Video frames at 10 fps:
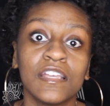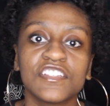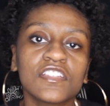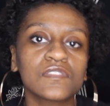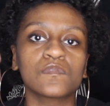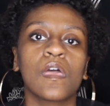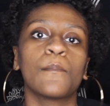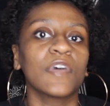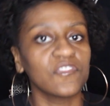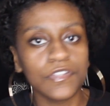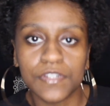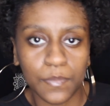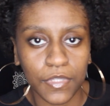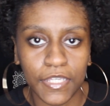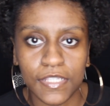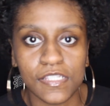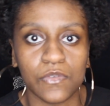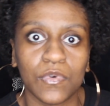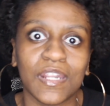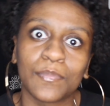just my future plans
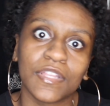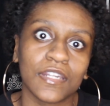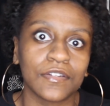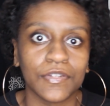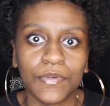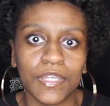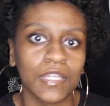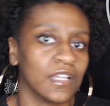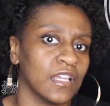and what I plan on doing.